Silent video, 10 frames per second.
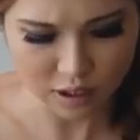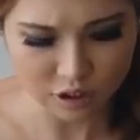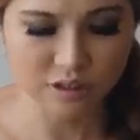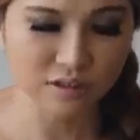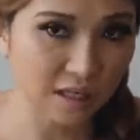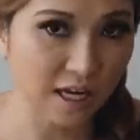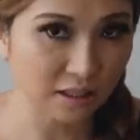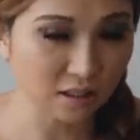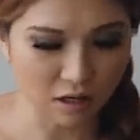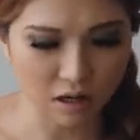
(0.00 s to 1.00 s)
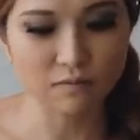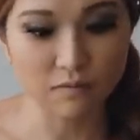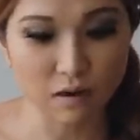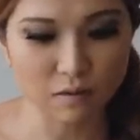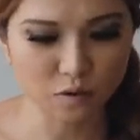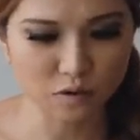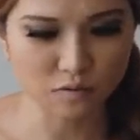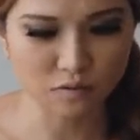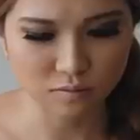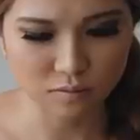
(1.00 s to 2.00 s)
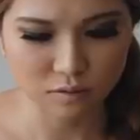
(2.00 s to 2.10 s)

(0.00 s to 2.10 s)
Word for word: It has a lot of options.